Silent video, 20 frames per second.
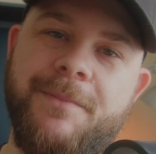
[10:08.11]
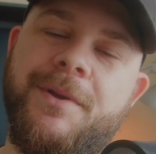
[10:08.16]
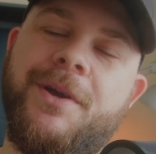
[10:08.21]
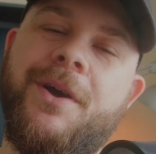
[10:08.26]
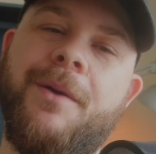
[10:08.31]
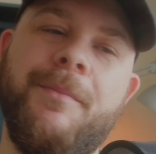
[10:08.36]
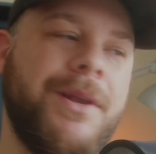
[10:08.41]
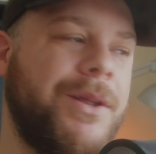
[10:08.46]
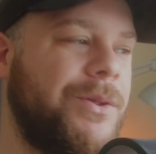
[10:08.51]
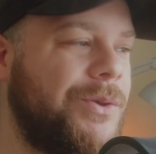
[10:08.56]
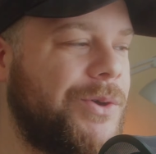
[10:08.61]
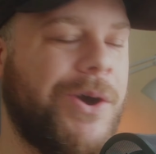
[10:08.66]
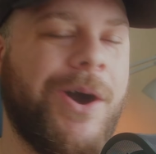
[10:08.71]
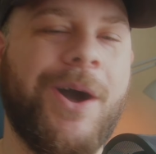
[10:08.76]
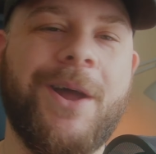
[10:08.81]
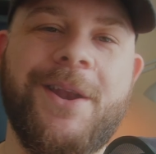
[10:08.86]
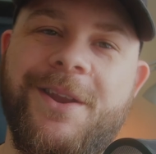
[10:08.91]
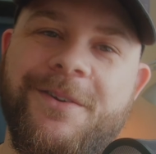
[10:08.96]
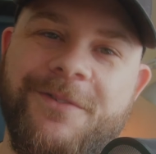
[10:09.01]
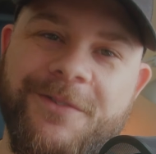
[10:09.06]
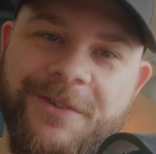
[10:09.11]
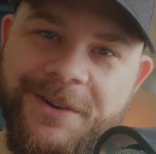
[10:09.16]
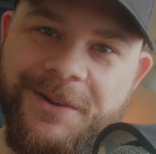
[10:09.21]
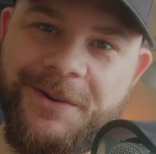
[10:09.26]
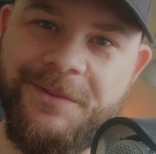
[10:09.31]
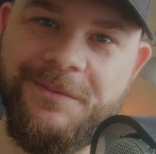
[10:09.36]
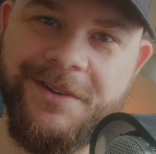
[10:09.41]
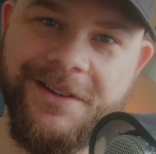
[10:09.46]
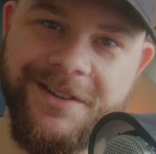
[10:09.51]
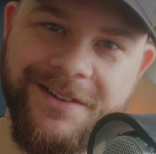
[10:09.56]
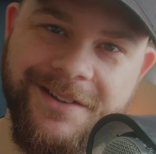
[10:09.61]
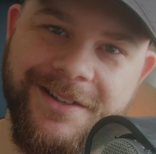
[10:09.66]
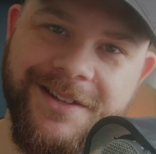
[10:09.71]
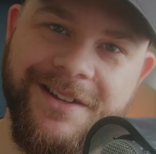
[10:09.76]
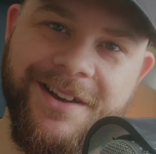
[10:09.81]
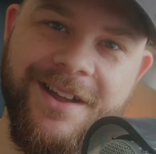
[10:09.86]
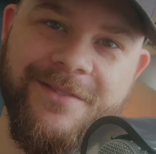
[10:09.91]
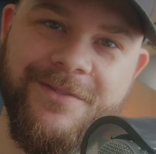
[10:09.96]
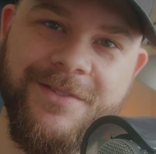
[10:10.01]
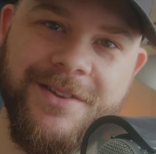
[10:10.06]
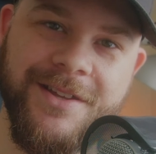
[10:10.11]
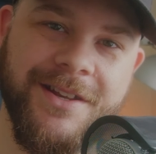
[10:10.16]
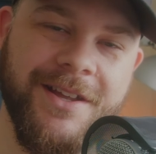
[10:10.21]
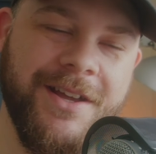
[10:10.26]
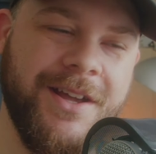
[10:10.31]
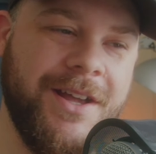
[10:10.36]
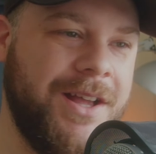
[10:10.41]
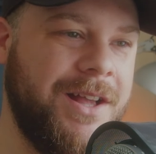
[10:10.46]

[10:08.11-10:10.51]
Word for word: Become a little gardener for a little bit. You know what I mean?